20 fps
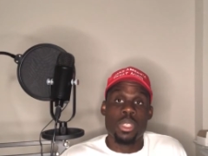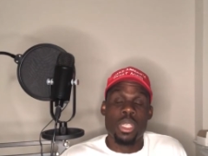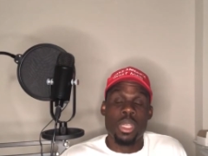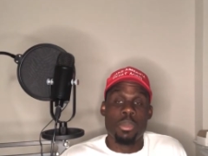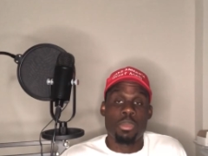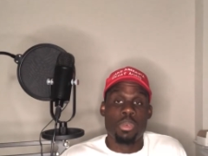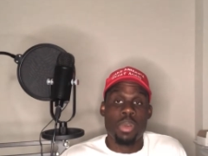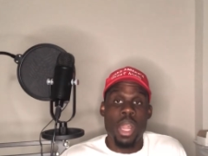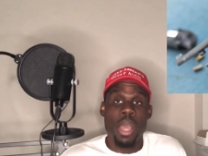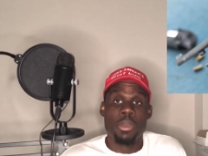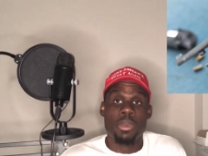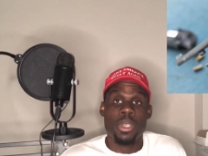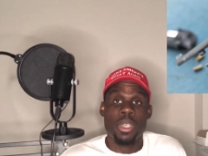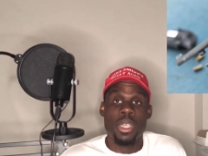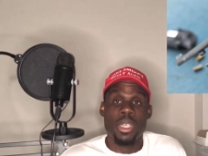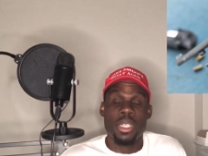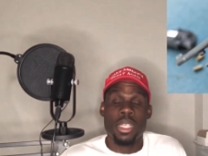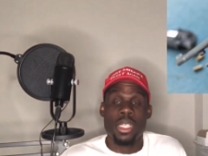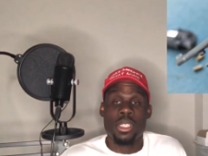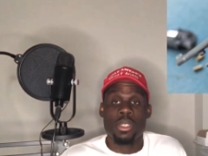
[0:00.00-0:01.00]
prop
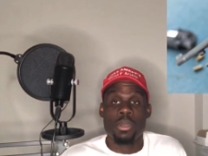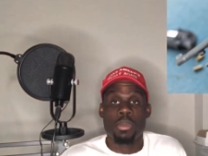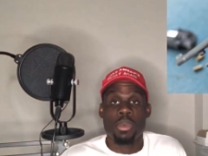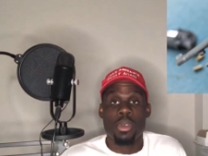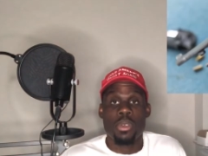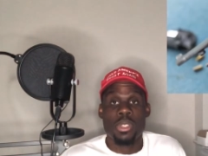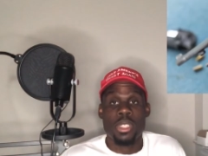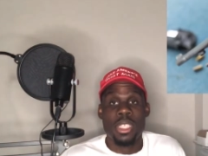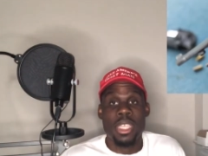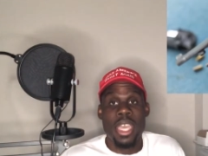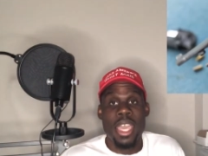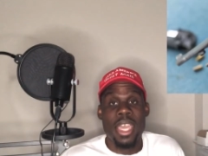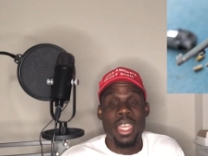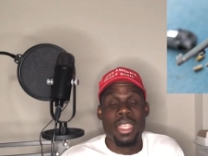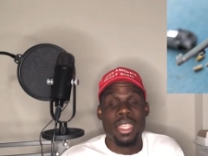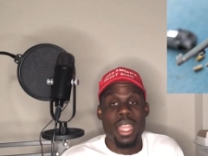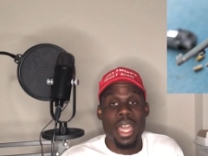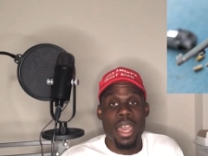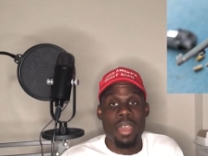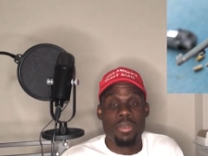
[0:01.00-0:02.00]
gun that supposedly had
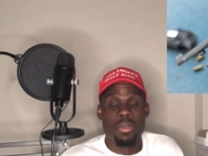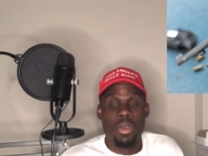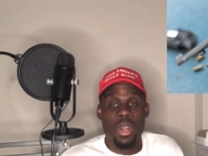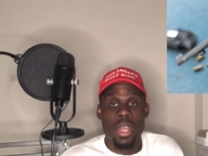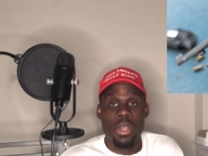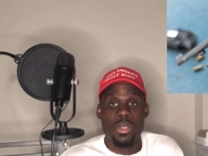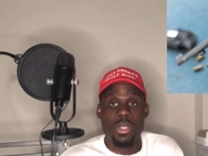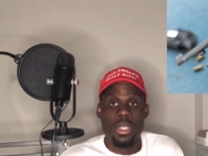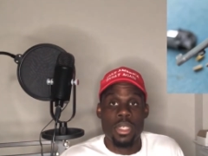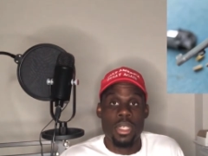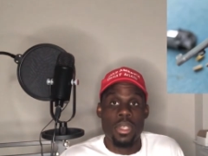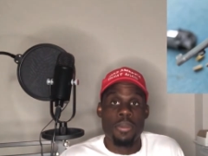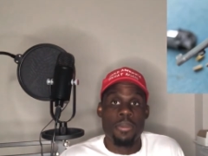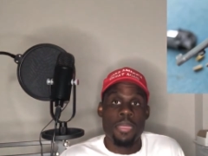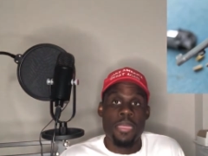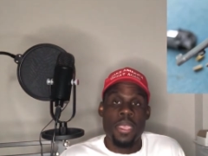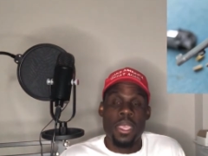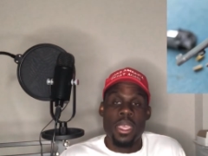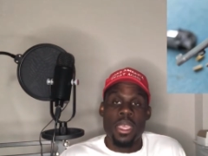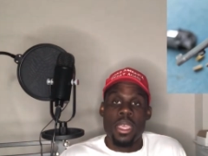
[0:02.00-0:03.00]
live rounds in it.
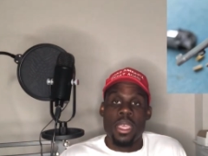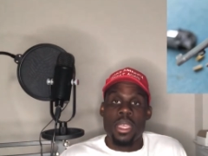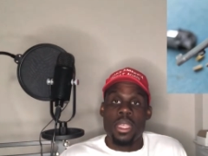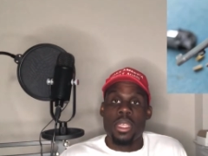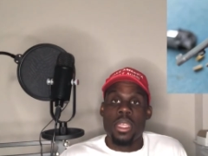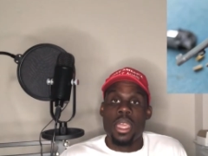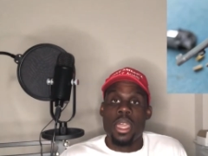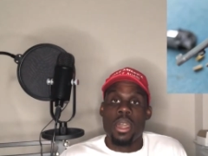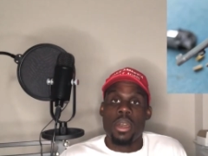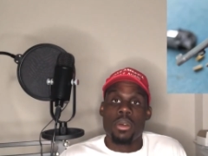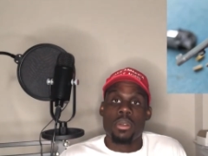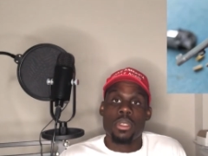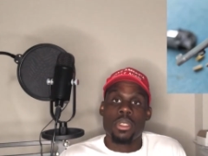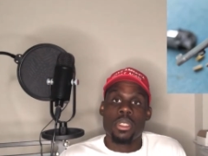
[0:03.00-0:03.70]
Now